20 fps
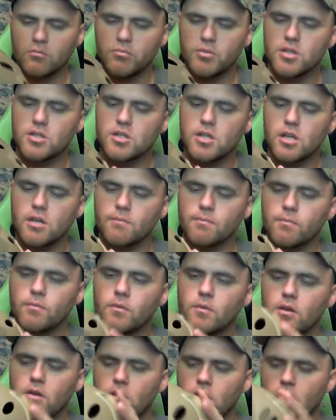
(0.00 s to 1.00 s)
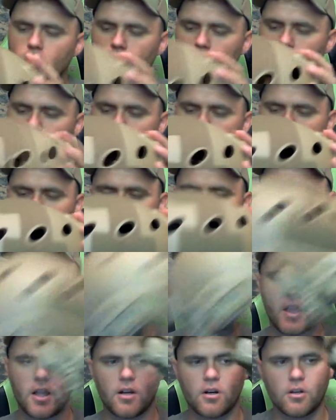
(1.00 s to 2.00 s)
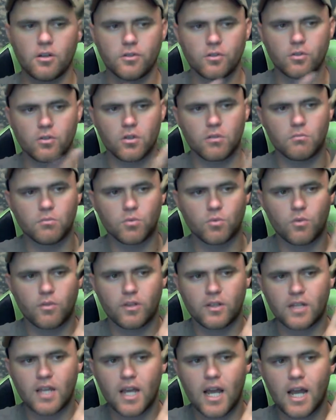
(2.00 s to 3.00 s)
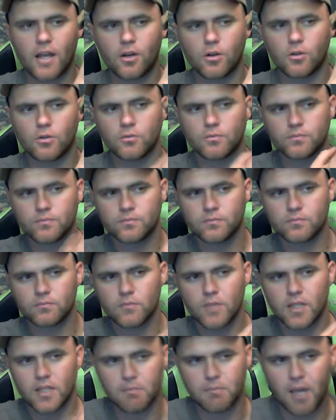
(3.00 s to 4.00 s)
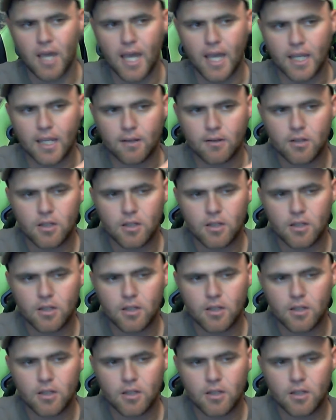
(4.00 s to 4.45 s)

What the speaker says: PJ. And it also comes with a dial in the back.